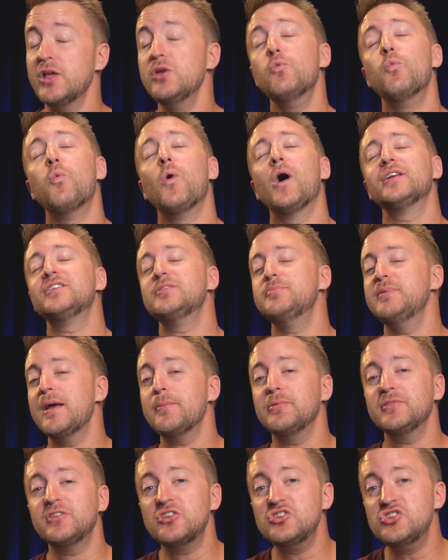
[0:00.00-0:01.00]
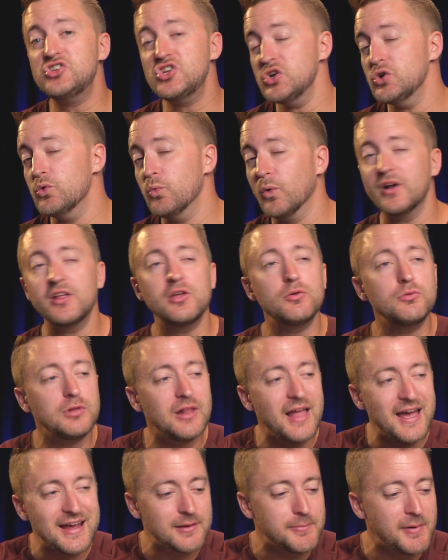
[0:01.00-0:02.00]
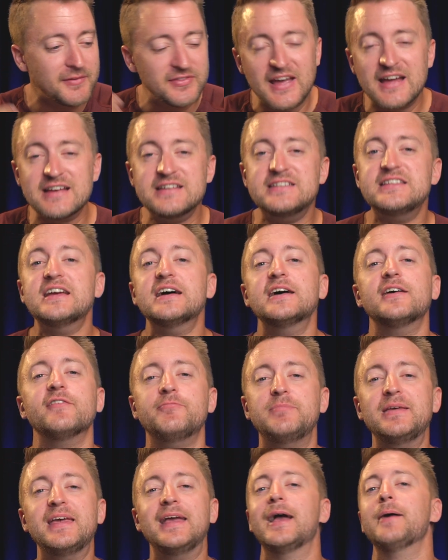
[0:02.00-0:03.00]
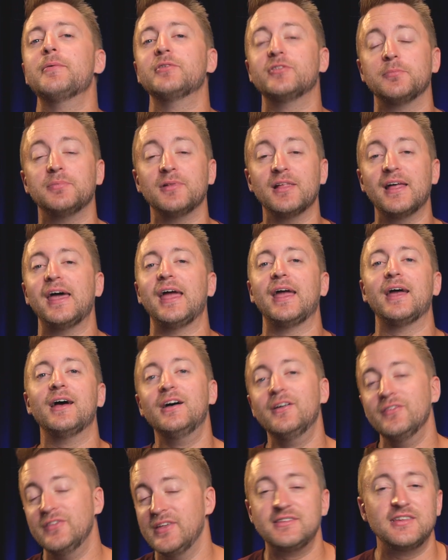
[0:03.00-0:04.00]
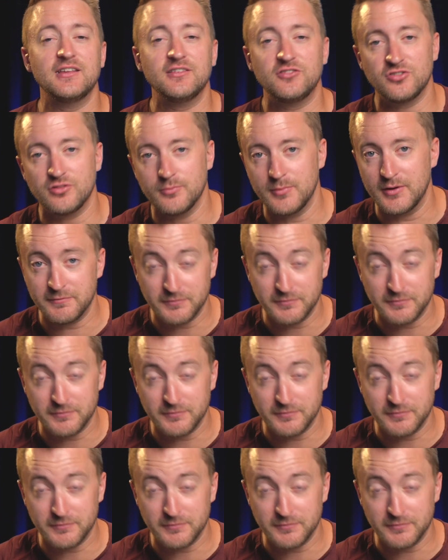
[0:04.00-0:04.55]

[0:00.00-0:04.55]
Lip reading: do you want to be able to do? What do you like about the idea of being able to play this instrument